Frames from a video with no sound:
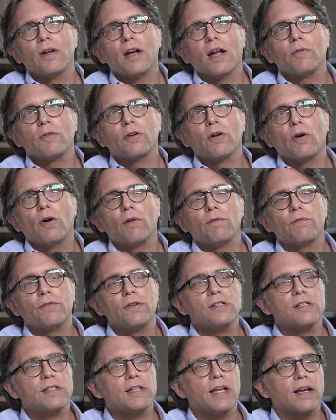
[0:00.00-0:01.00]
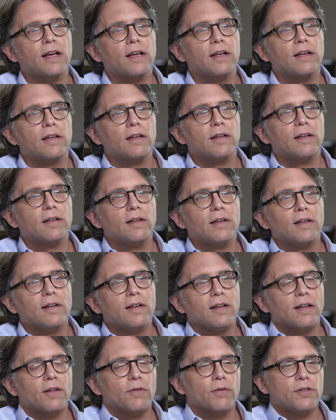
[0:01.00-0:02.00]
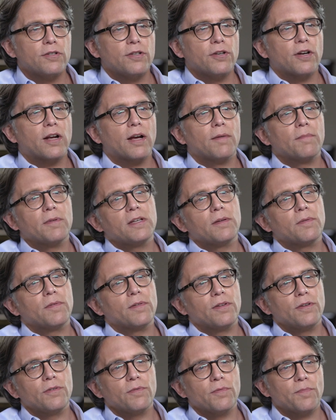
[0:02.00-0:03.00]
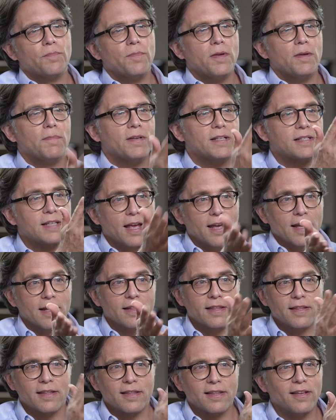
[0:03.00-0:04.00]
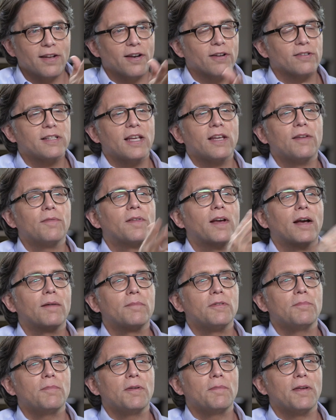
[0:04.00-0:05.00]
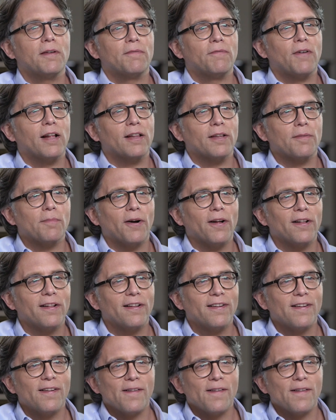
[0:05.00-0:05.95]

What I would call first tic? In other words, you meet me, say you've come to meet me at volleyball.